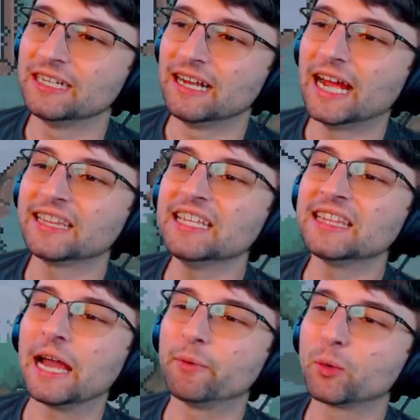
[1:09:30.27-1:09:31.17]
I think
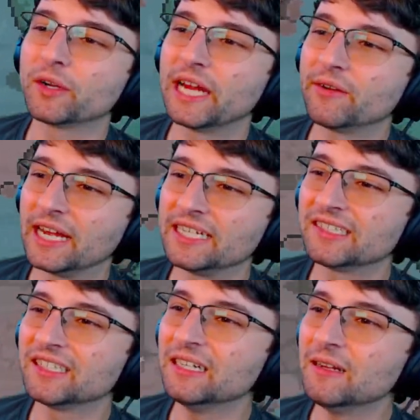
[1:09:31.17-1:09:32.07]
that would work out
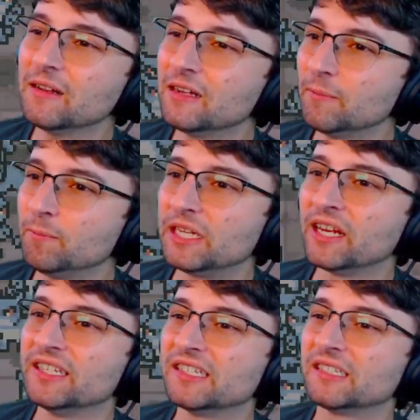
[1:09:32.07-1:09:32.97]
nicely
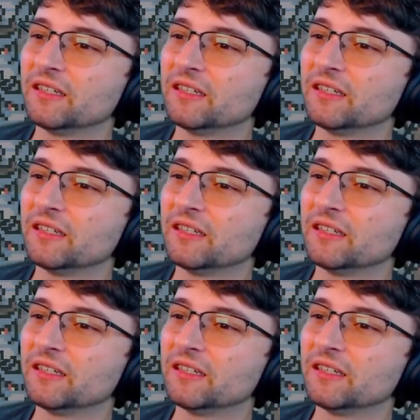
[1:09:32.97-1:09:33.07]
because